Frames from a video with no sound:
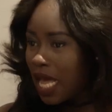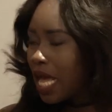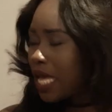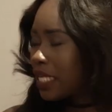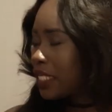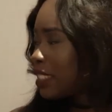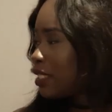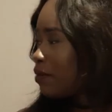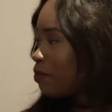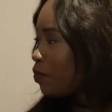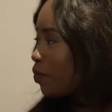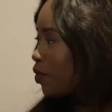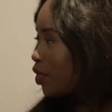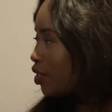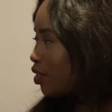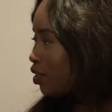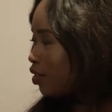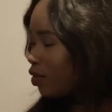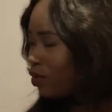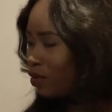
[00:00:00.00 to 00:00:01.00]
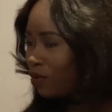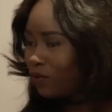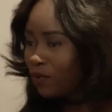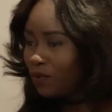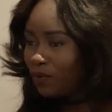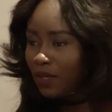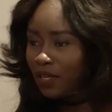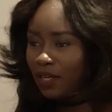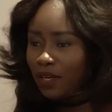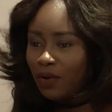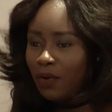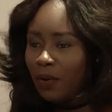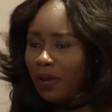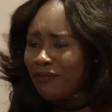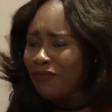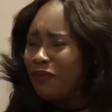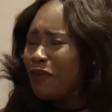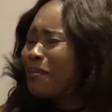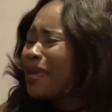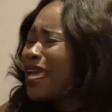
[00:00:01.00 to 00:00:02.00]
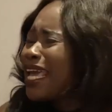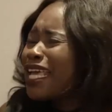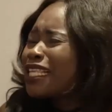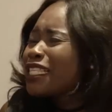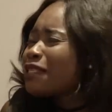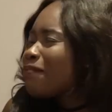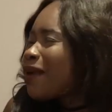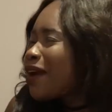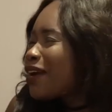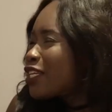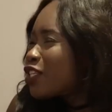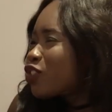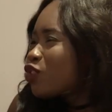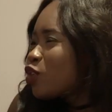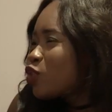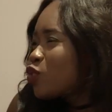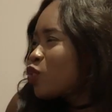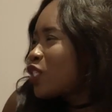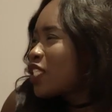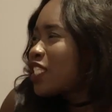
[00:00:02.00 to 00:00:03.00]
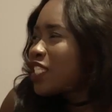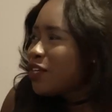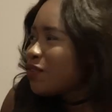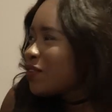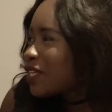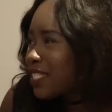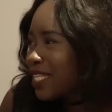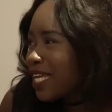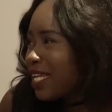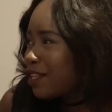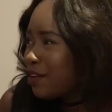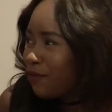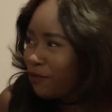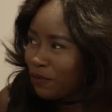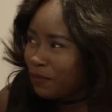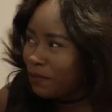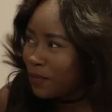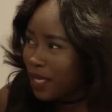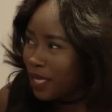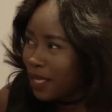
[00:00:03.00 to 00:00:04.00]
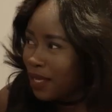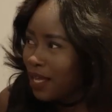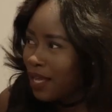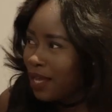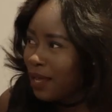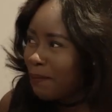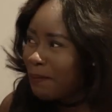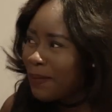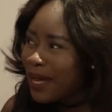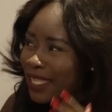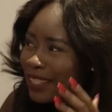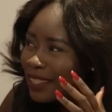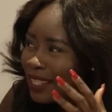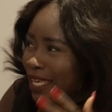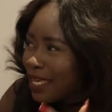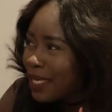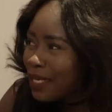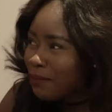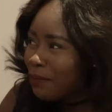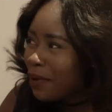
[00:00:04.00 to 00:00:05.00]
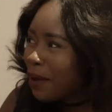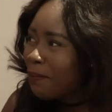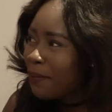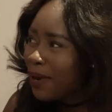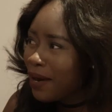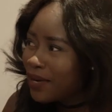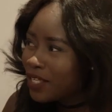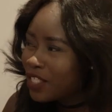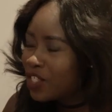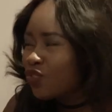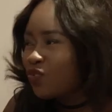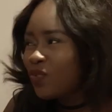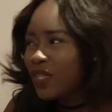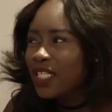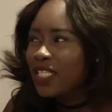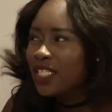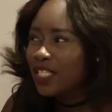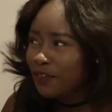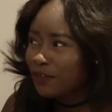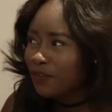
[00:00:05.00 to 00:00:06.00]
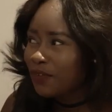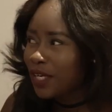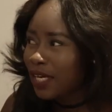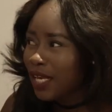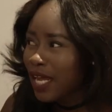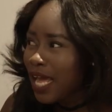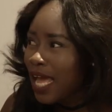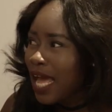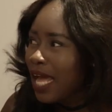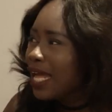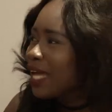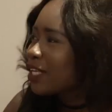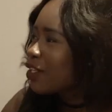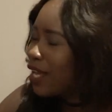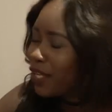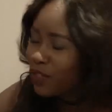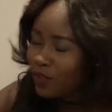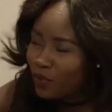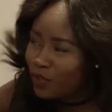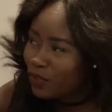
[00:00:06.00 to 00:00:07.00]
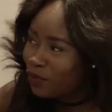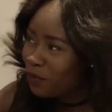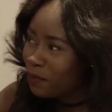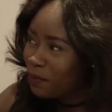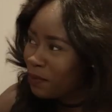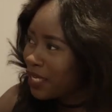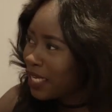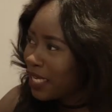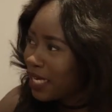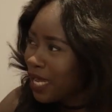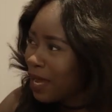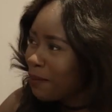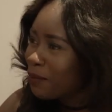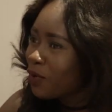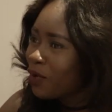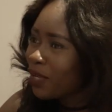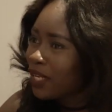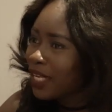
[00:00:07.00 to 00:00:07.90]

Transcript: I sleep with you. You know, for me, marriage is not so serious like that for me. Mm. My thinking about marriage is really different. Mm. I told you from the beginning, I'm not